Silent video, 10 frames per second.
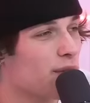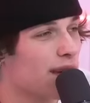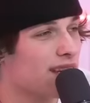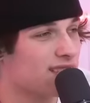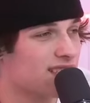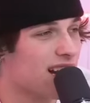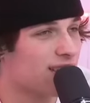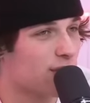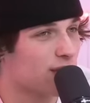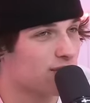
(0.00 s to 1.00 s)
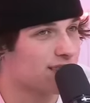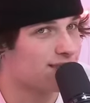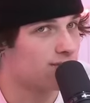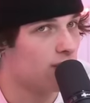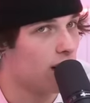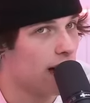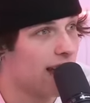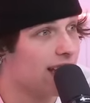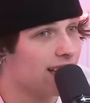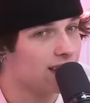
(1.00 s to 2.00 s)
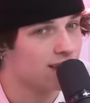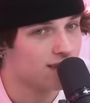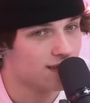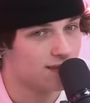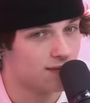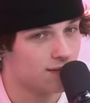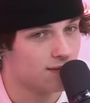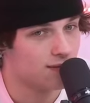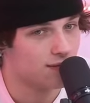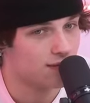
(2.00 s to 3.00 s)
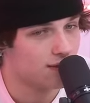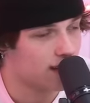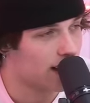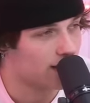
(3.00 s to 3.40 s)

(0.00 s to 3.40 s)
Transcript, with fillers: making a sign when I was like eight. Then I